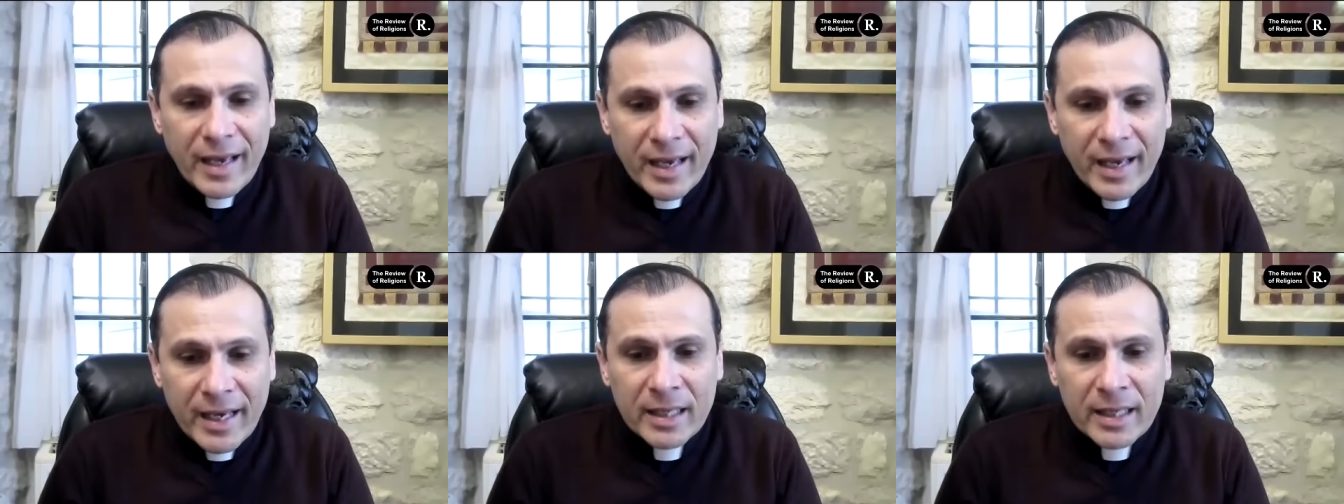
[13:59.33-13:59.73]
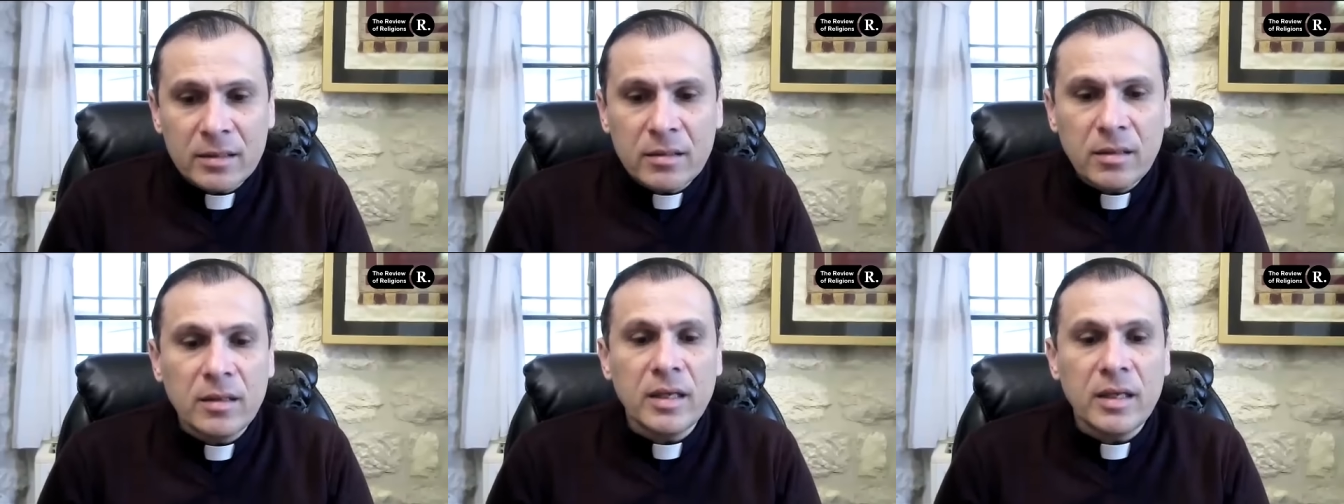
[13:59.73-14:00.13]

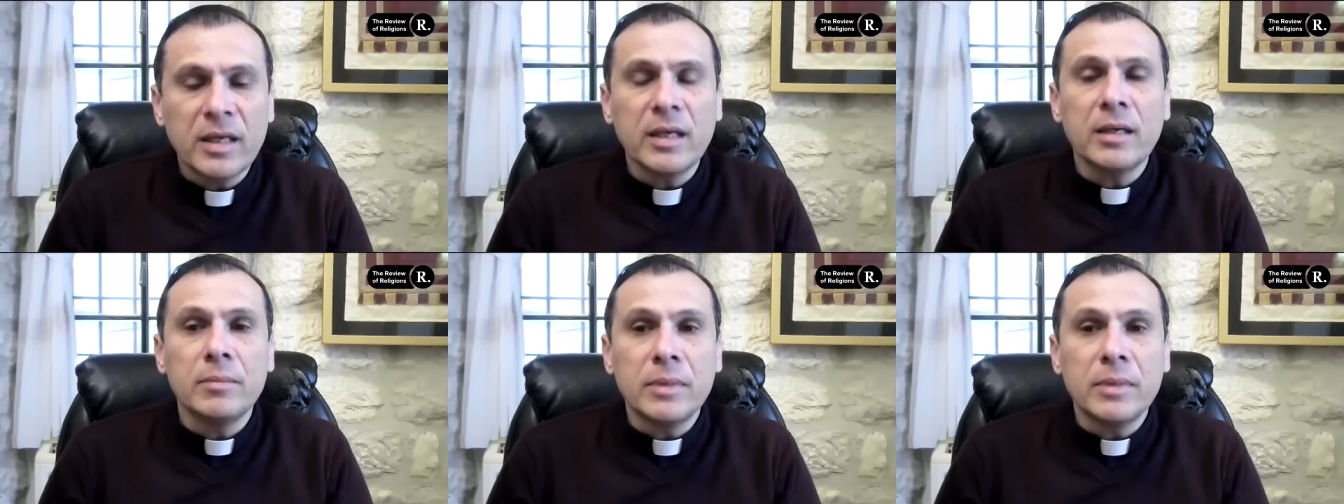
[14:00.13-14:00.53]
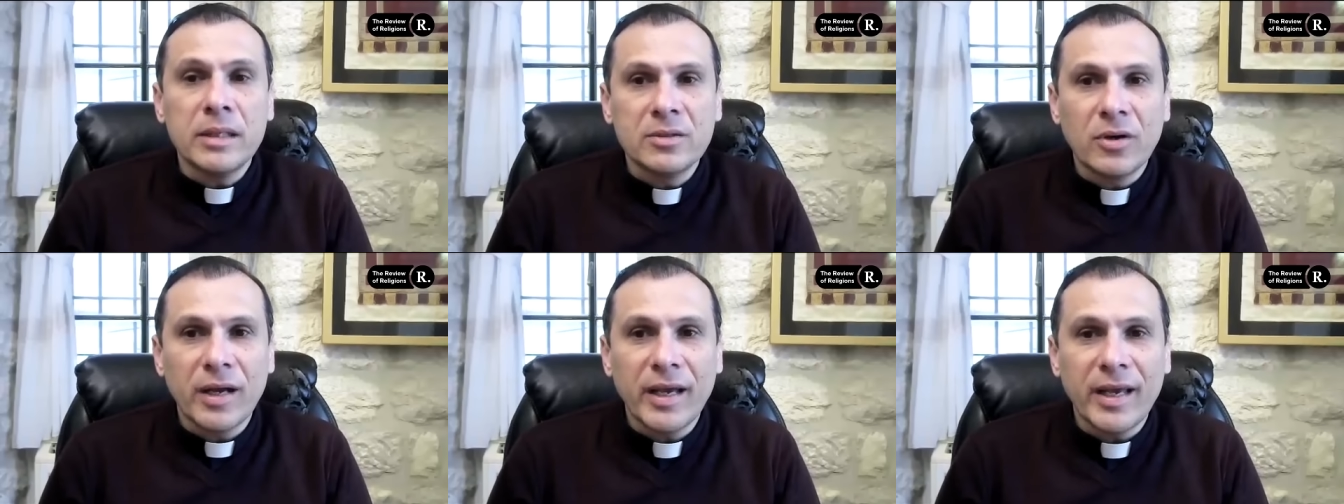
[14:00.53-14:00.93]
and the
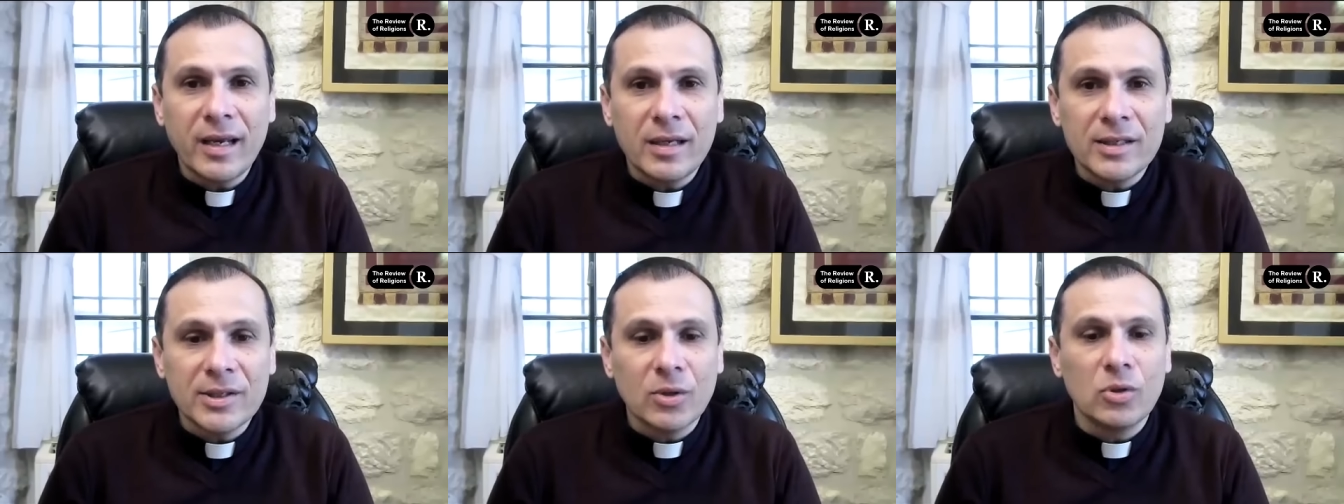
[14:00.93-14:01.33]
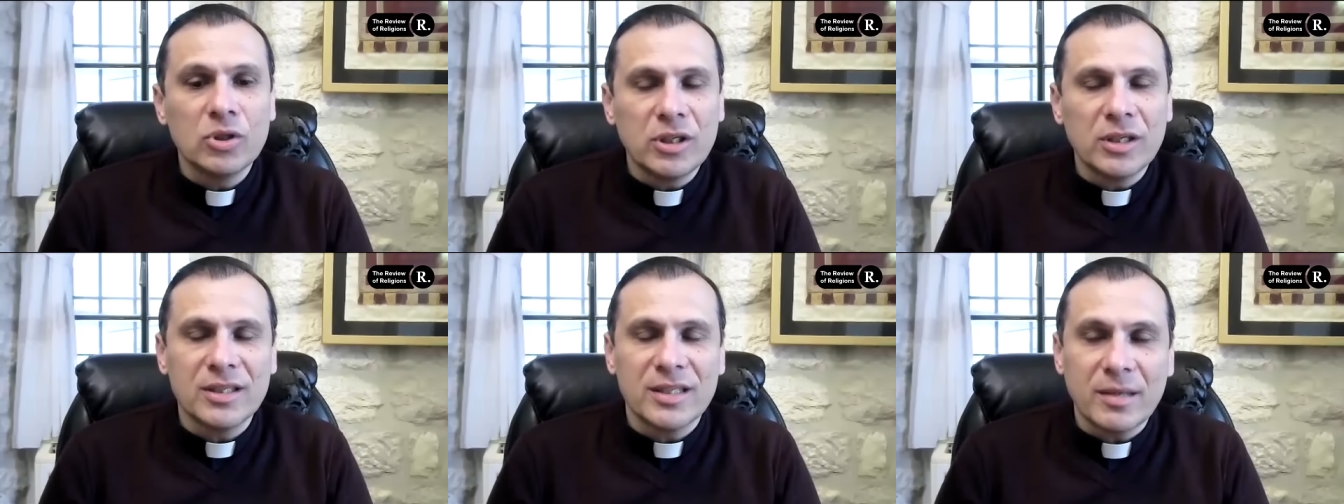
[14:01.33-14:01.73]
Israeli
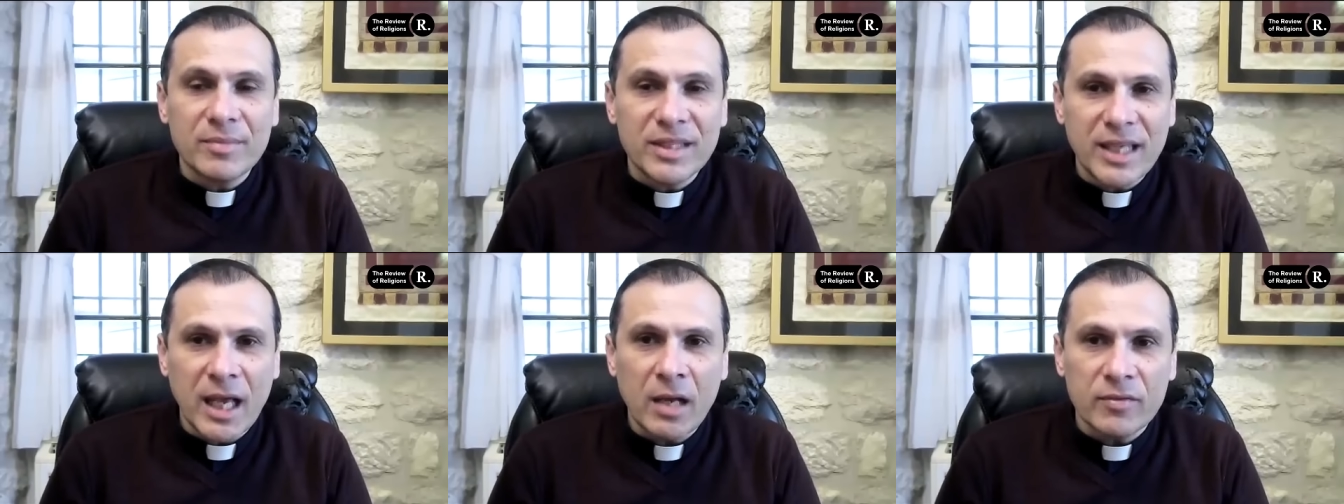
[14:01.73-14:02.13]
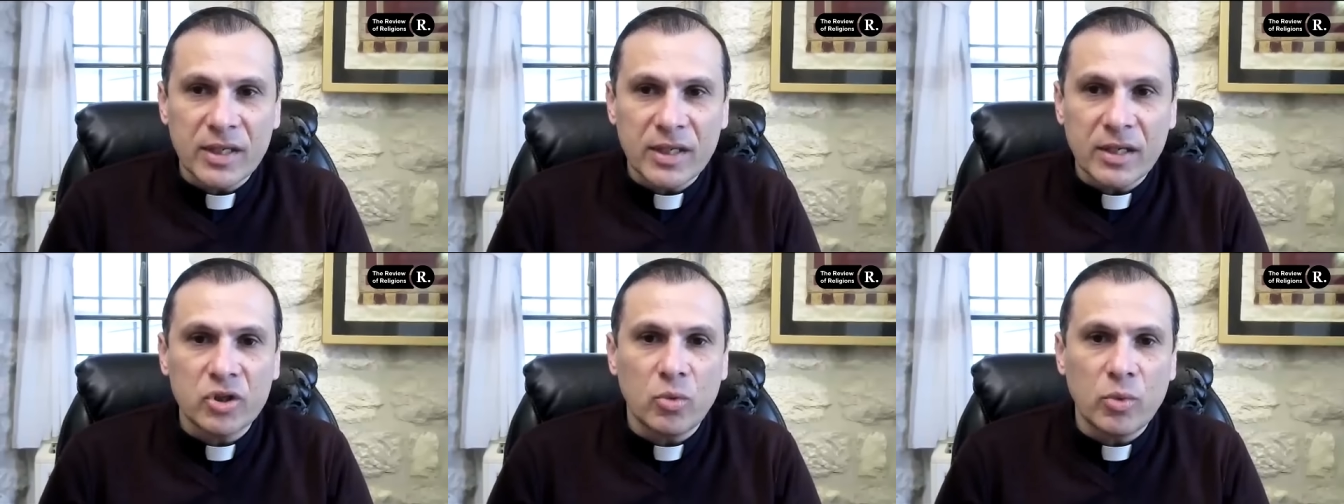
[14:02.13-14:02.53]
soldiers themselves
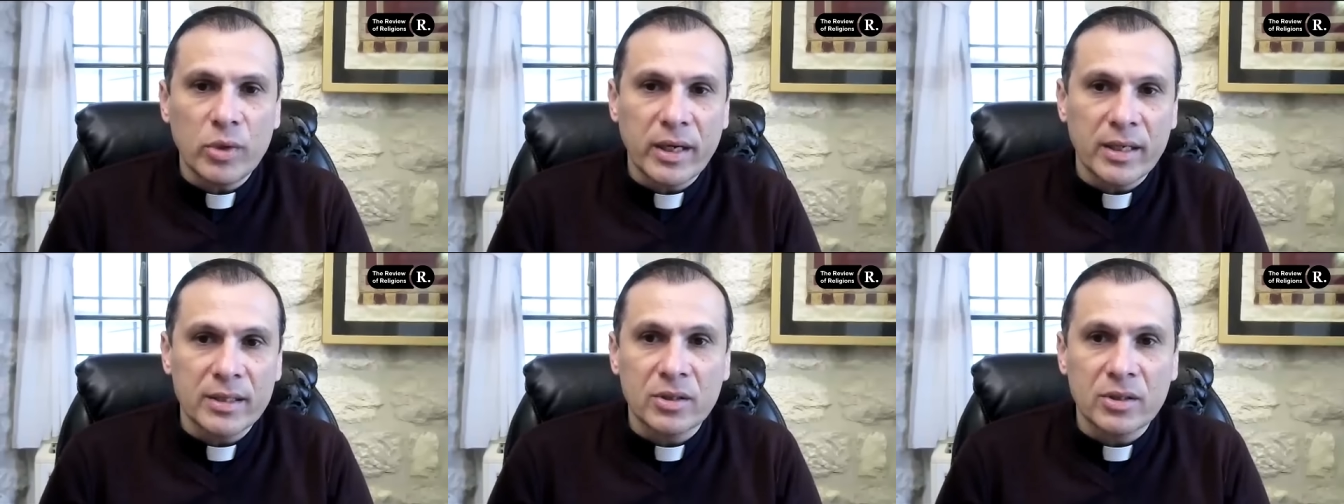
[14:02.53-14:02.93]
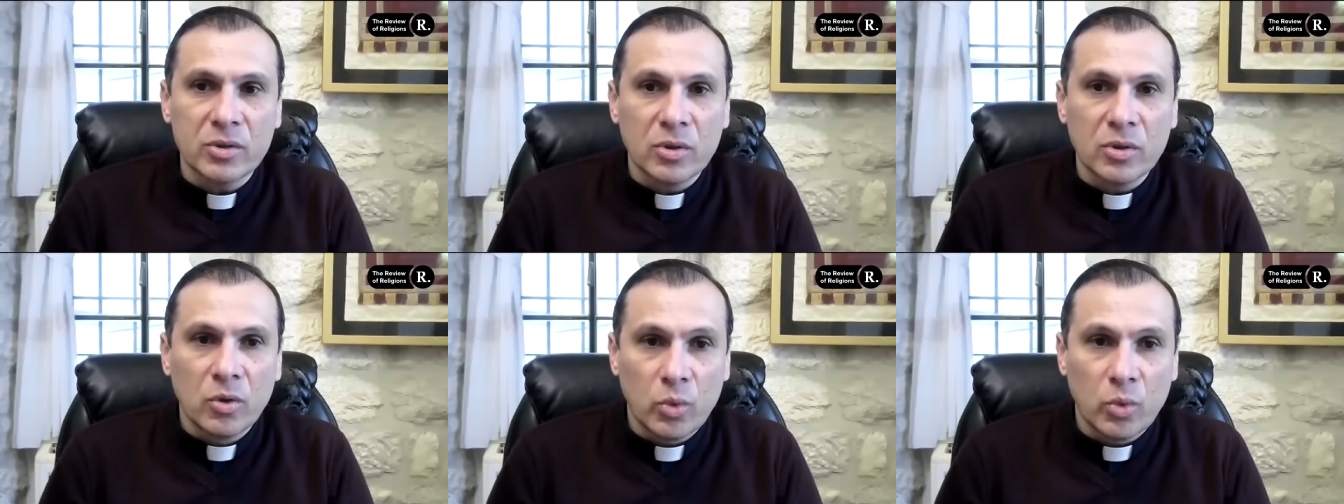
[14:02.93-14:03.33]
are showing
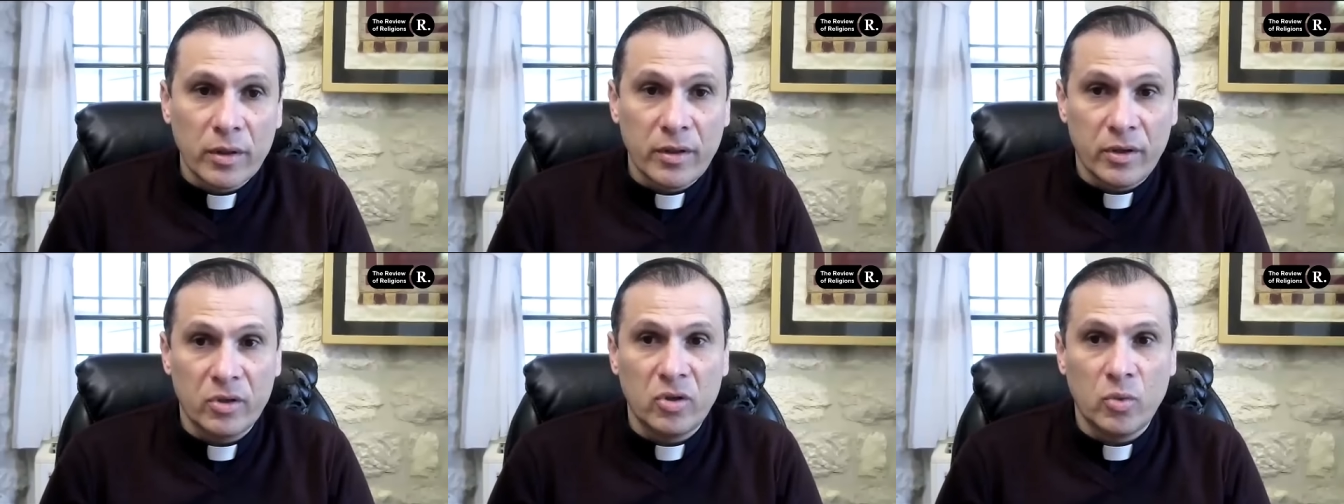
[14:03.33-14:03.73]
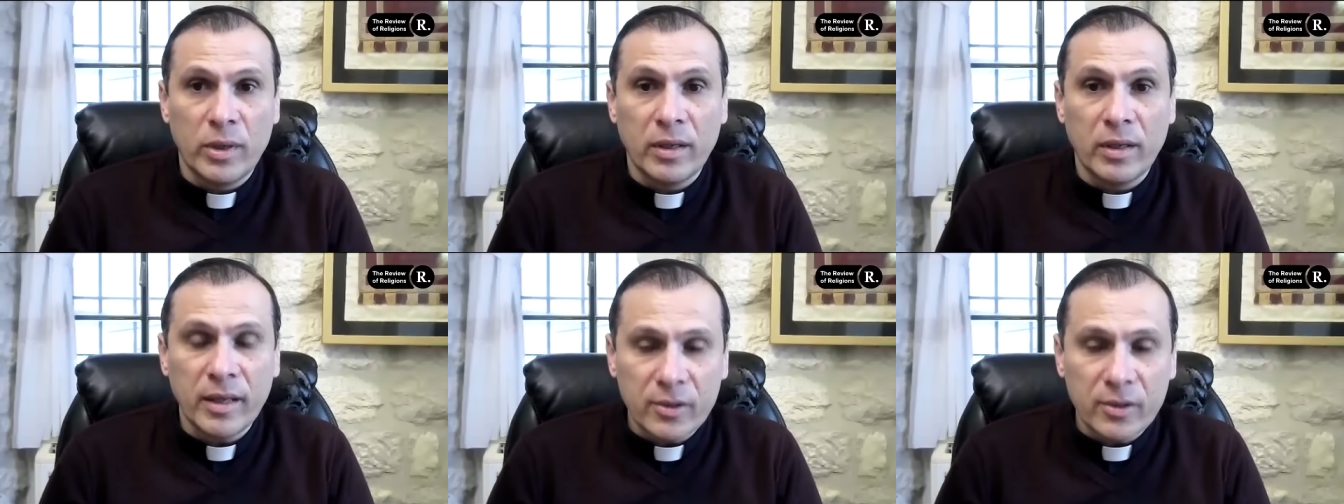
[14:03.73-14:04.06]
us what they're doing.